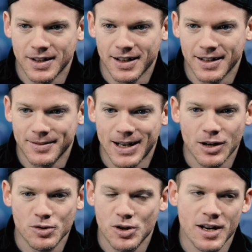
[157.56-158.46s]
they
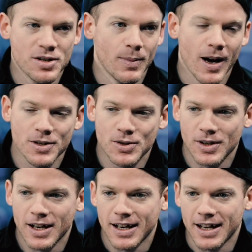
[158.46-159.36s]
don't change much.
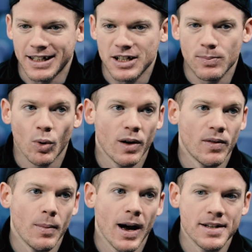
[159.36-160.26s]
I think it's more of
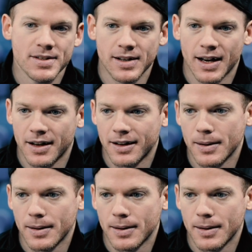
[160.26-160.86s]
a mindset.